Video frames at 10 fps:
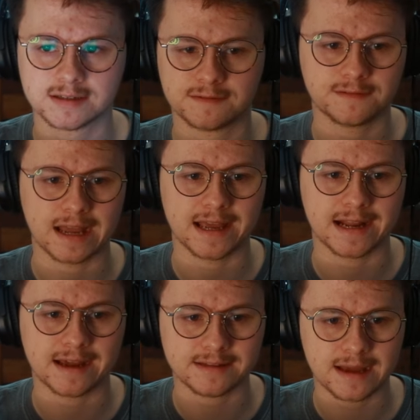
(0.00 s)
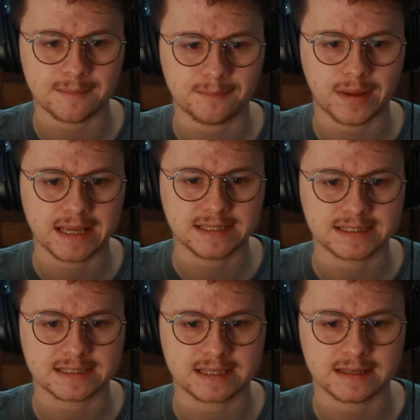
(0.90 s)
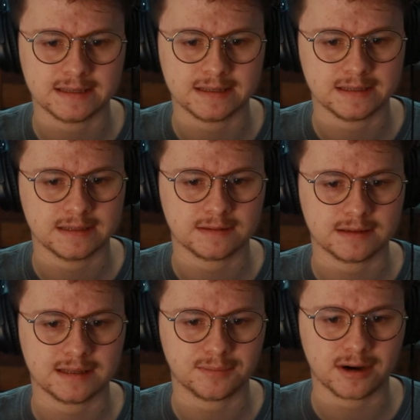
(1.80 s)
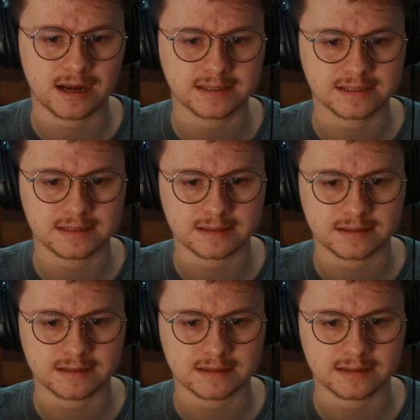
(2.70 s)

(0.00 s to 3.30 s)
to fatten out that bass in the brass.